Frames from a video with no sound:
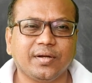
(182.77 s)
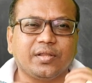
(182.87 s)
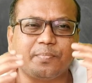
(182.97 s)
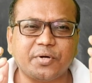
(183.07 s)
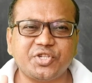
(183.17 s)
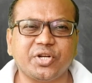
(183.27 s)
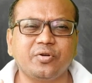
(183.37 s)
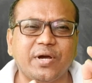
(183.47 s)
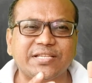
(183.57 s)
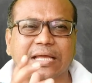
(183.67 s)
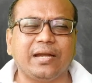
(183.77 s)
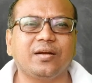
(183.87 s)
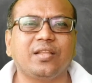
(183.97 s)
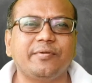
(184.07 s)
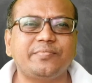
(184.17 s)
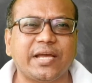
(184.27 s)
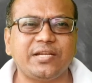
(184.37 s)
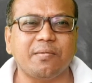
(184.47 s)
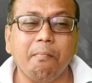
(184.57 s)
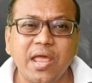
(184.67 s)
the person who has created the
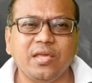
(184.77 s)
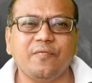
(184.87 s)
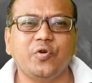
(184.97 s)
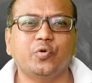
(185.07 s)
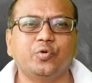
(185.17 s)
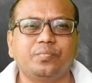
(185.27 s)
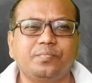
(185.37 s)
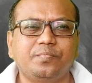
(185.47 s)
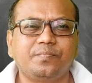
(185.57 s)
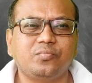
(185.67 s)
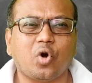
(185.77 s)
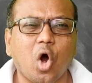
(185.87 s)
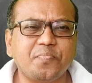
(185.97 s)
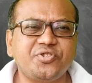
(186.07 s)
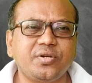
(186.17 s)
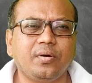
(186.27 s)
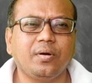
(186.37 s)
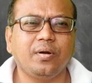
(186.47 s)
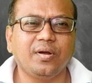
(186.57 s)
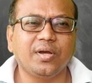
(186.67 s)
website may give you
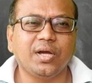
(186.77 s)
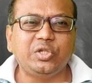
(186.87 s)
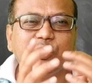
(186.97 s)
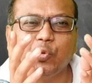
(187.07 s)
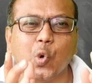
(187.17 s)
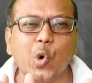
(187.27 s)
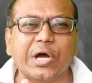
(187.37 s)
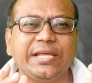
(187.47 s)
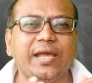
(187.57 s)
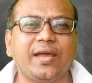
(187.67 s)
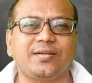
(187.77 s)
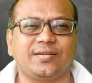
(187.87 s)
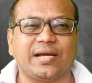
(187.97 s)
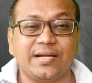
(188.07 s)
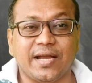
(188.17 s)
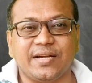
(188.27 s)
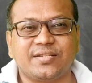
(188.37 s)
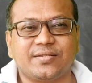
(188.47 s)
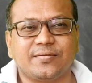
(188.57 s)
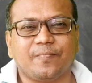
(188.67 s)
option to co-create
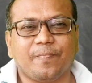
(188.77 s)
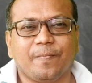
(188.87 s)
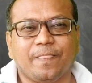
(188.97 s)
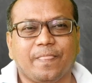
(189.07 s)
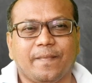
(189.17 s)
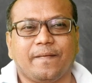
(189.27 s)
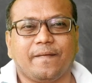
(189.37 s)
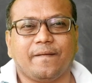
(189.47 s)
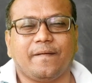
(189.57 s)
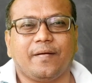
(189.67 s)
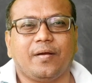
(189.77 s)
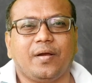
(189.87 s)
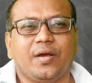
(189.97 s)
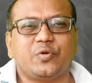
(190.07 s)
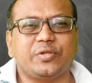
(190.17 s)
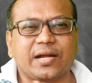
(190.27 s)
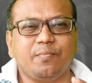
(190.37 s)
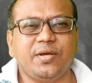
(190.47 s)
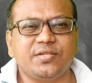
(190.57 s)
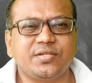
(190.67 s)
contents. So that
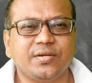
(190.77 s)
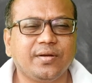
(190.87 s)
means